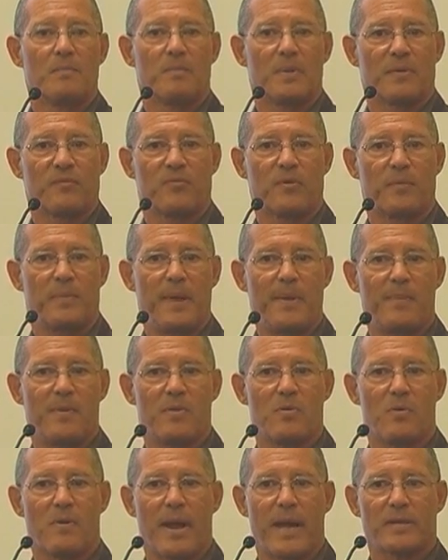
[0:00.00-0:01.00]
But for people
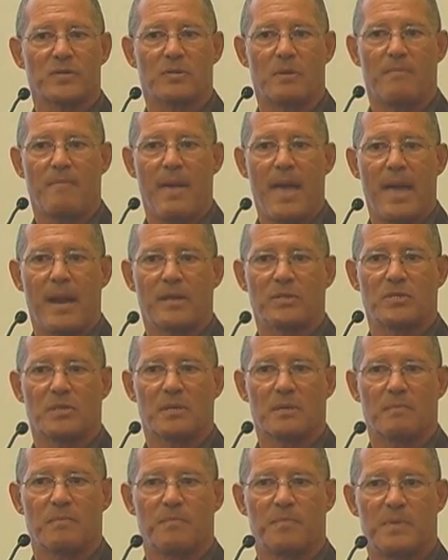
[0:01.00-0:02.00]
who are actually
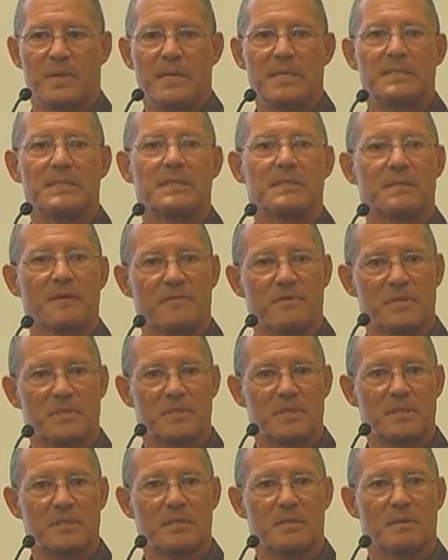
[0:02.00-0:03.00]
managing pieces of the
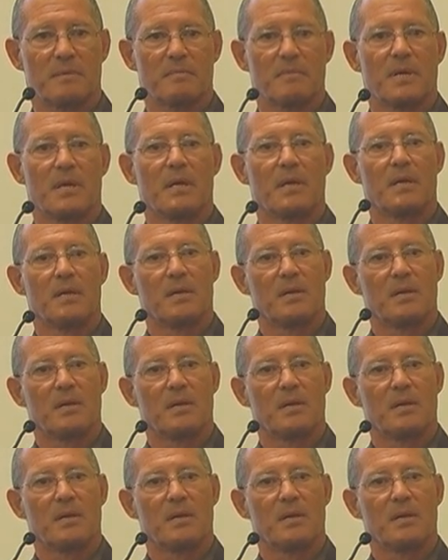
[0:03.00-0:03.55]
system,